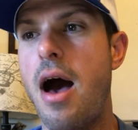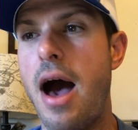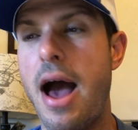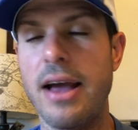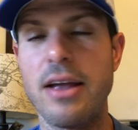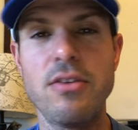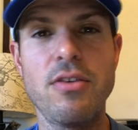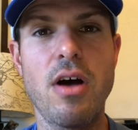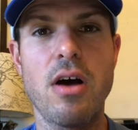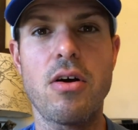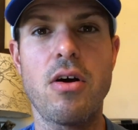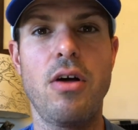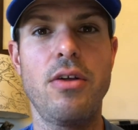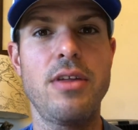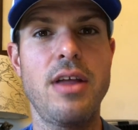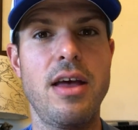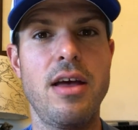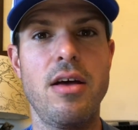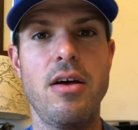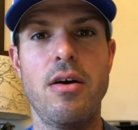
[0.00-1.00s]
I can talk all
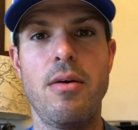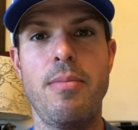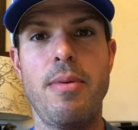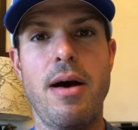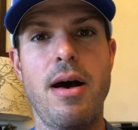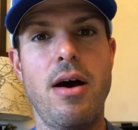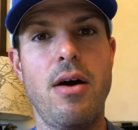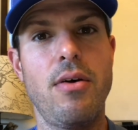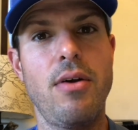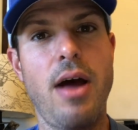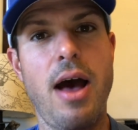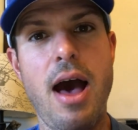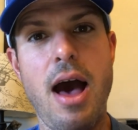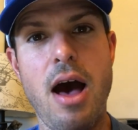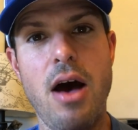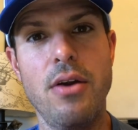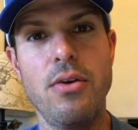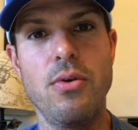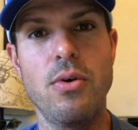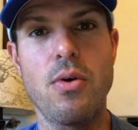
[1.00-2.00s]
day about
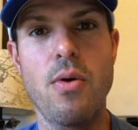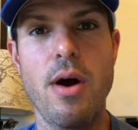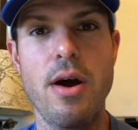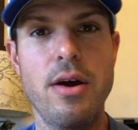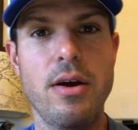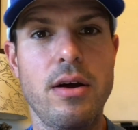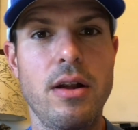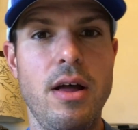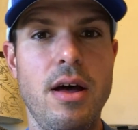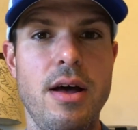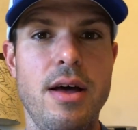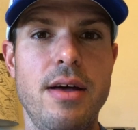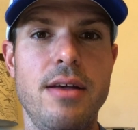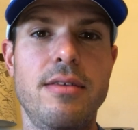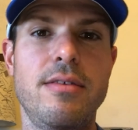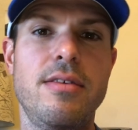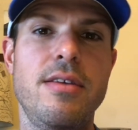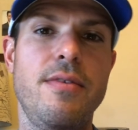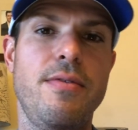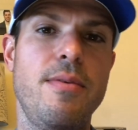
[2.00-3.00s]
how to acquire
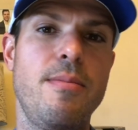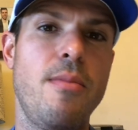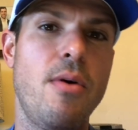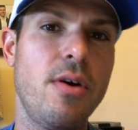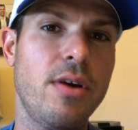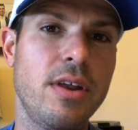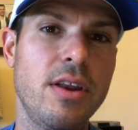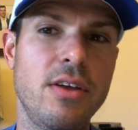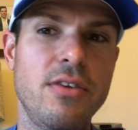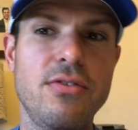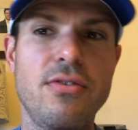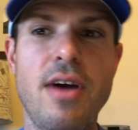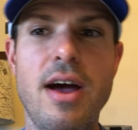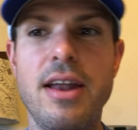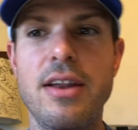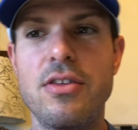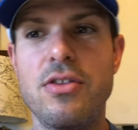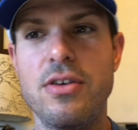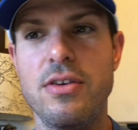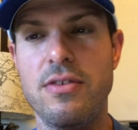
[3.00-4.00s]
clients and different marketing
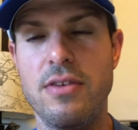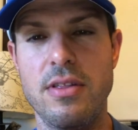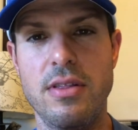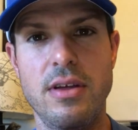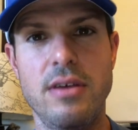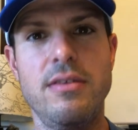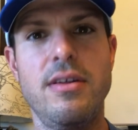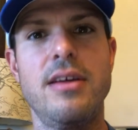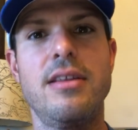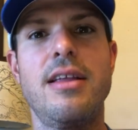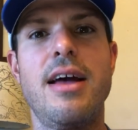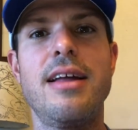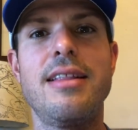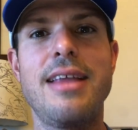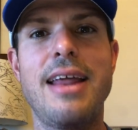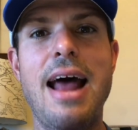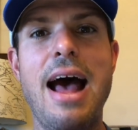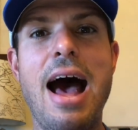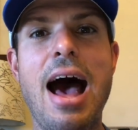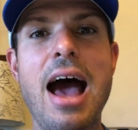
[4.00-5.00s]
strategies and things like
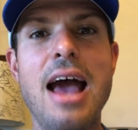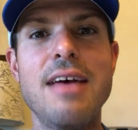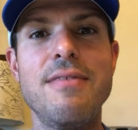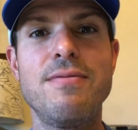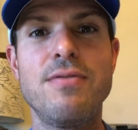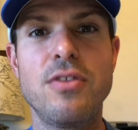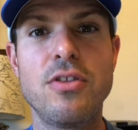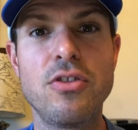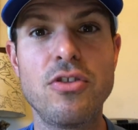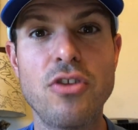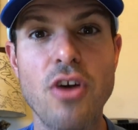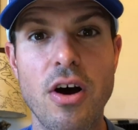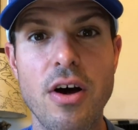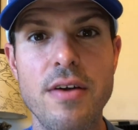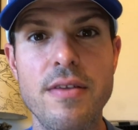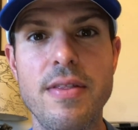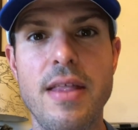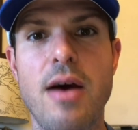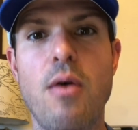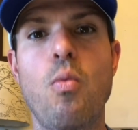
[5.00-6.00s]
that I've
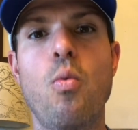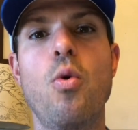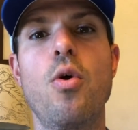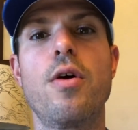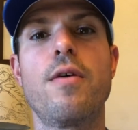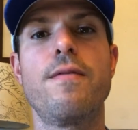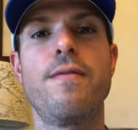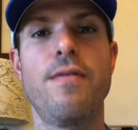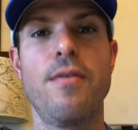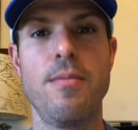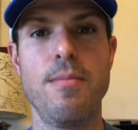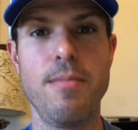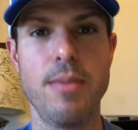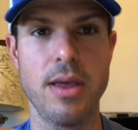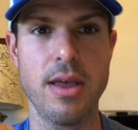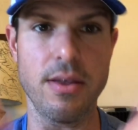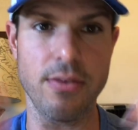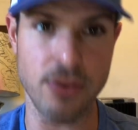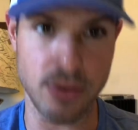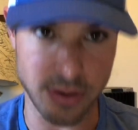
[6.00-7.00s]
done that work for
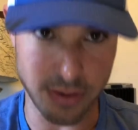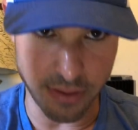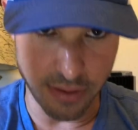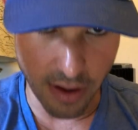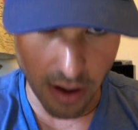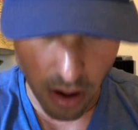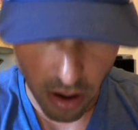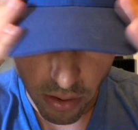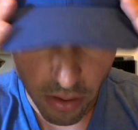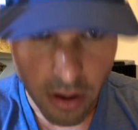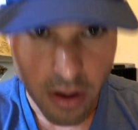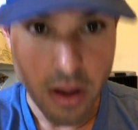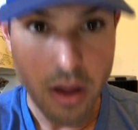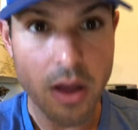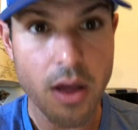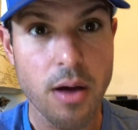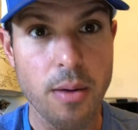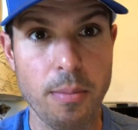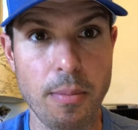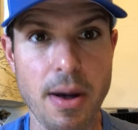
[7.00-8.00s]
me. As you can tell,
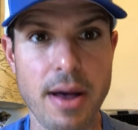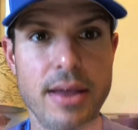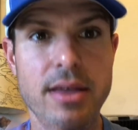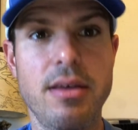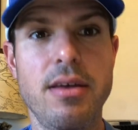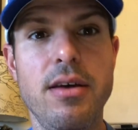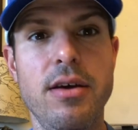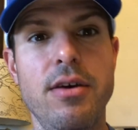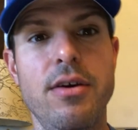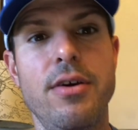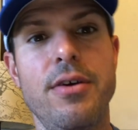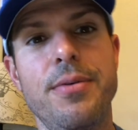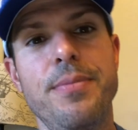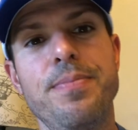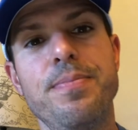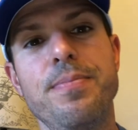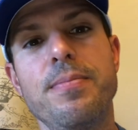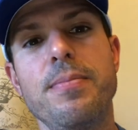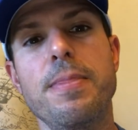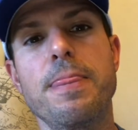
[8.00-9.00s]
my gear,
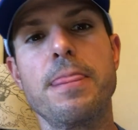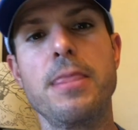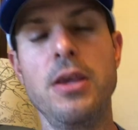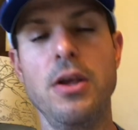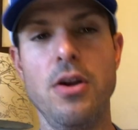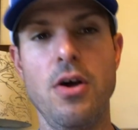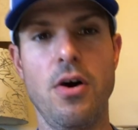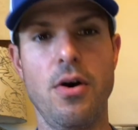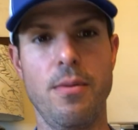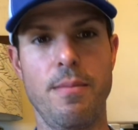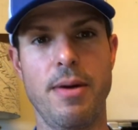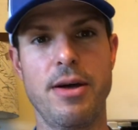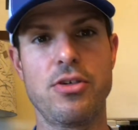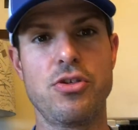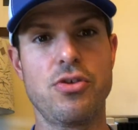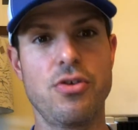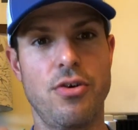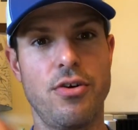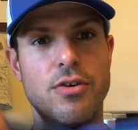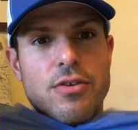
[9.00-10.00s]
you know, my
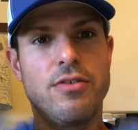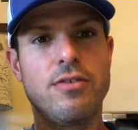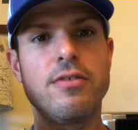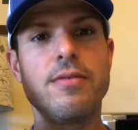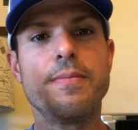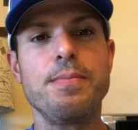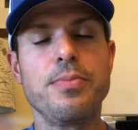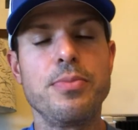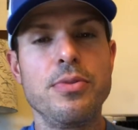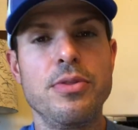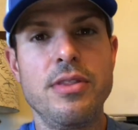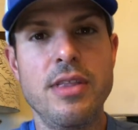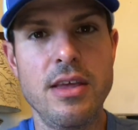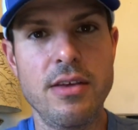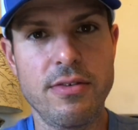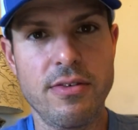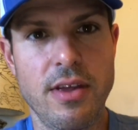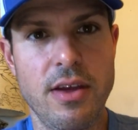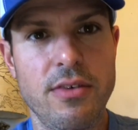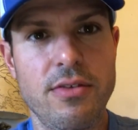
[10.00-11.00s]
shirts,
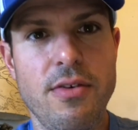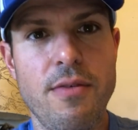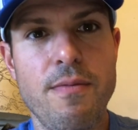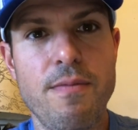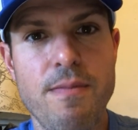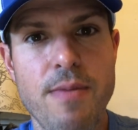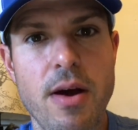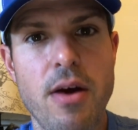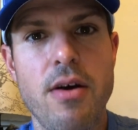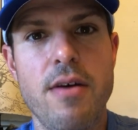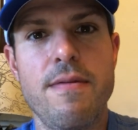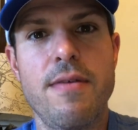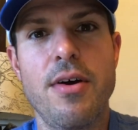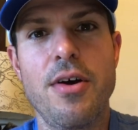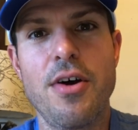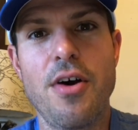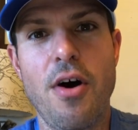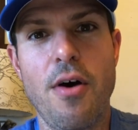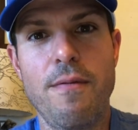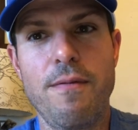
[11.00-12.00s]
these things are very,
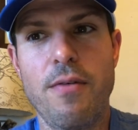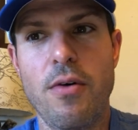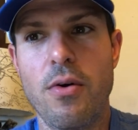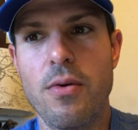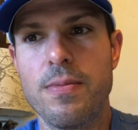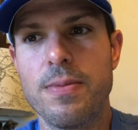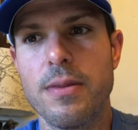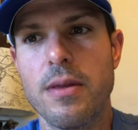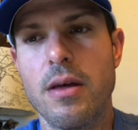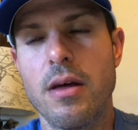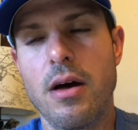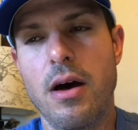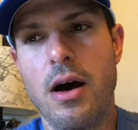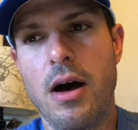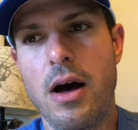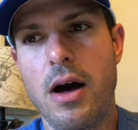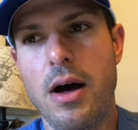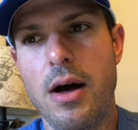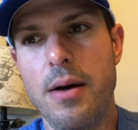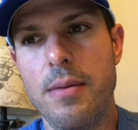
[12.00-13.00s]
very helpful
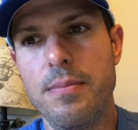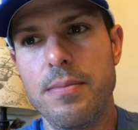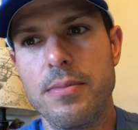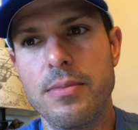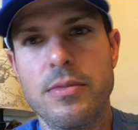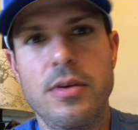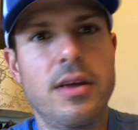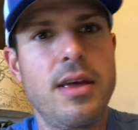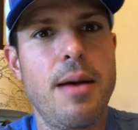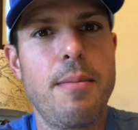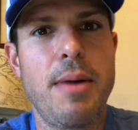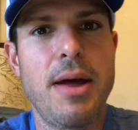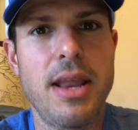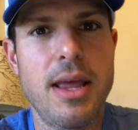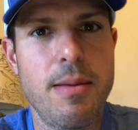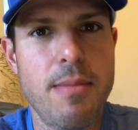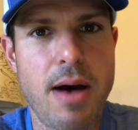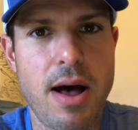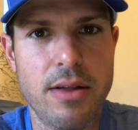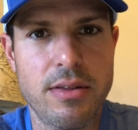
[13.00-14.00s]
to get my
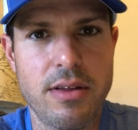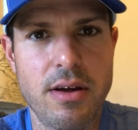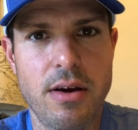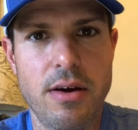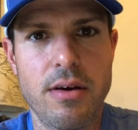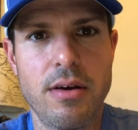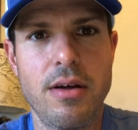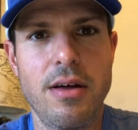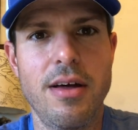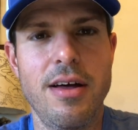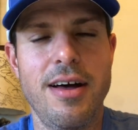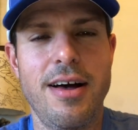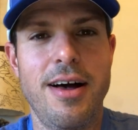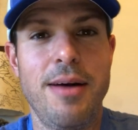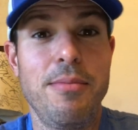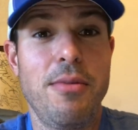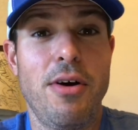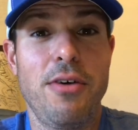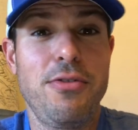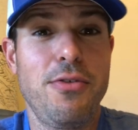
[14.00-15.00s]
name out there.
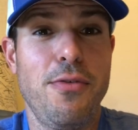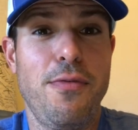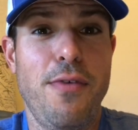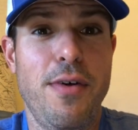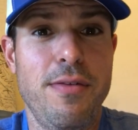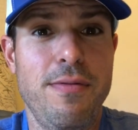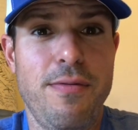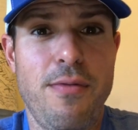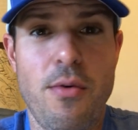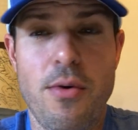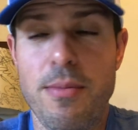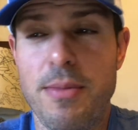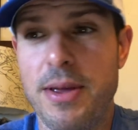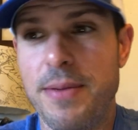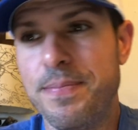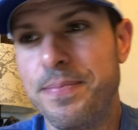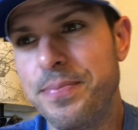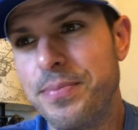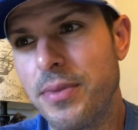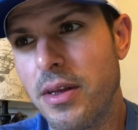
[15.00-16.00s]
They're also fun for me
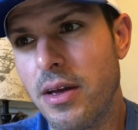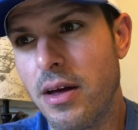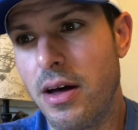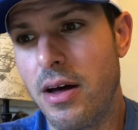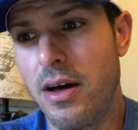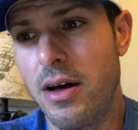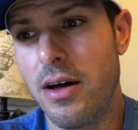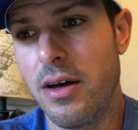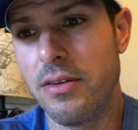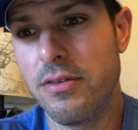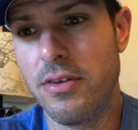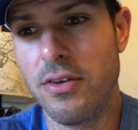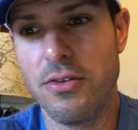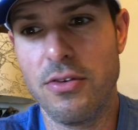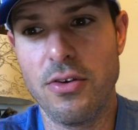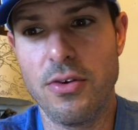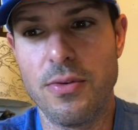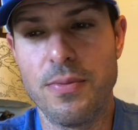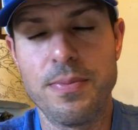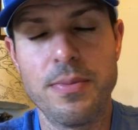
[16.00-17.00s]
to
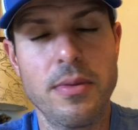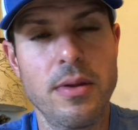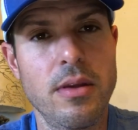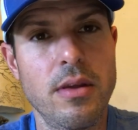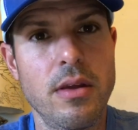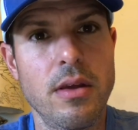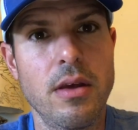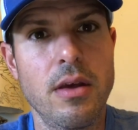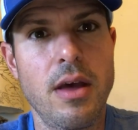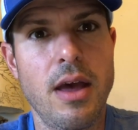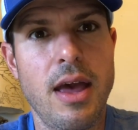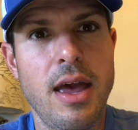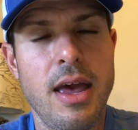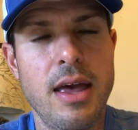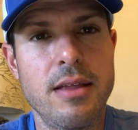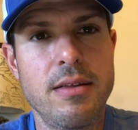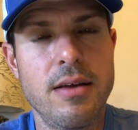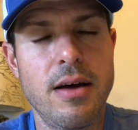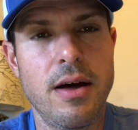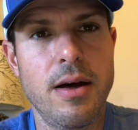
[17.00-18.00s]
do.
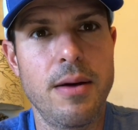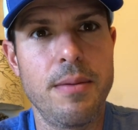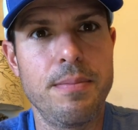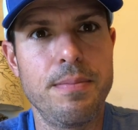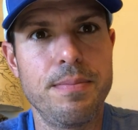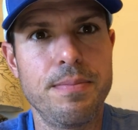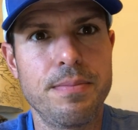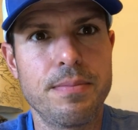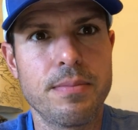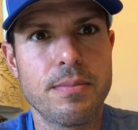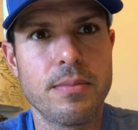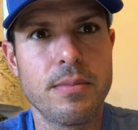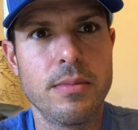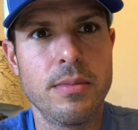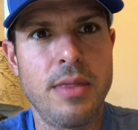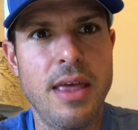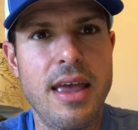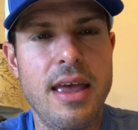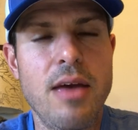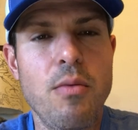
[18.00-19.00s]
And
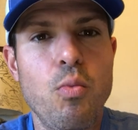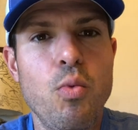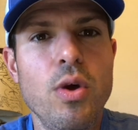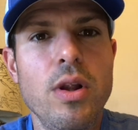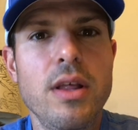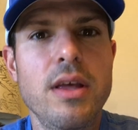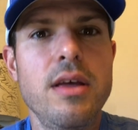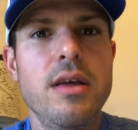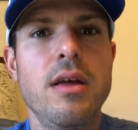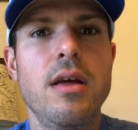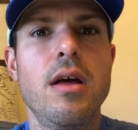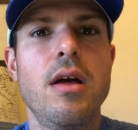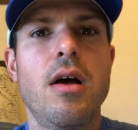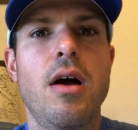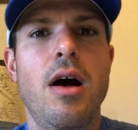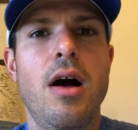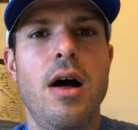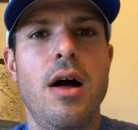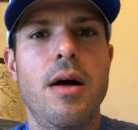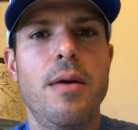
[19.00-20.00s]
they really
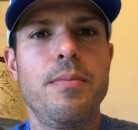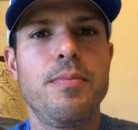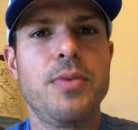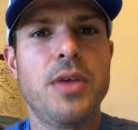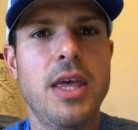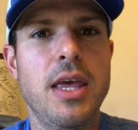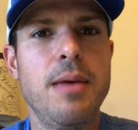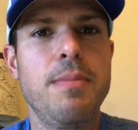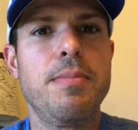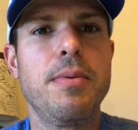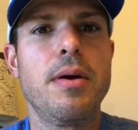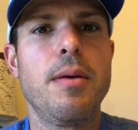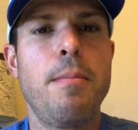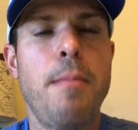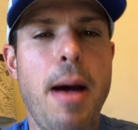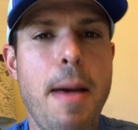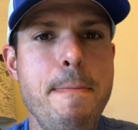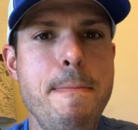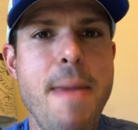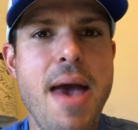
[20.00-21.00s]
keep
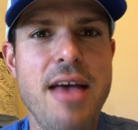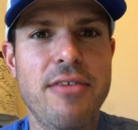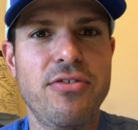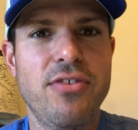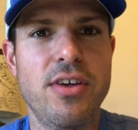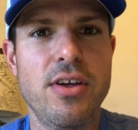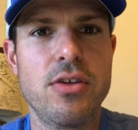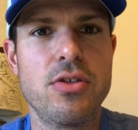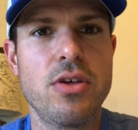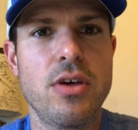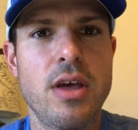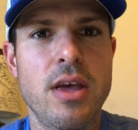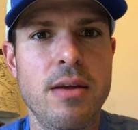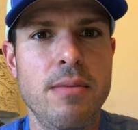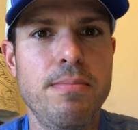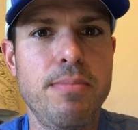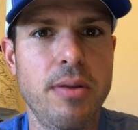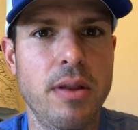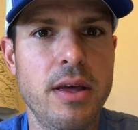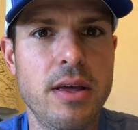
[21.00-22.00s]
my message
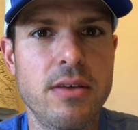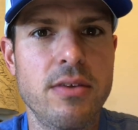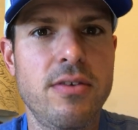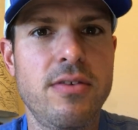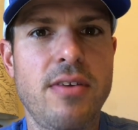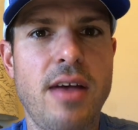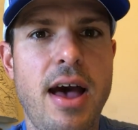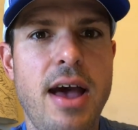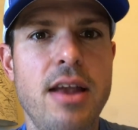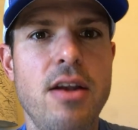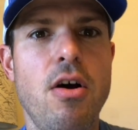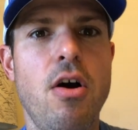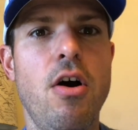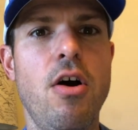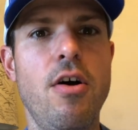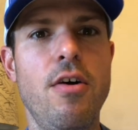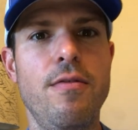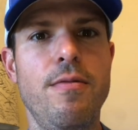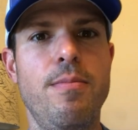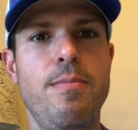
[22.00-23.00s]
in plain sight
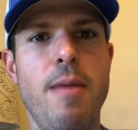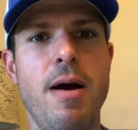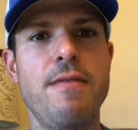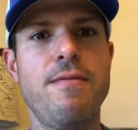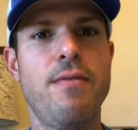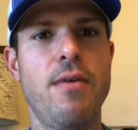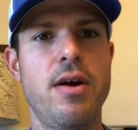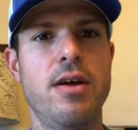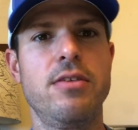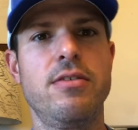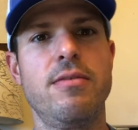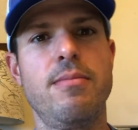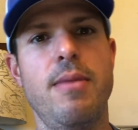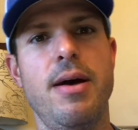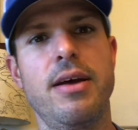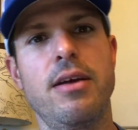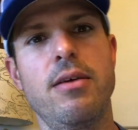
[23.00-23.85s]
of my friends and my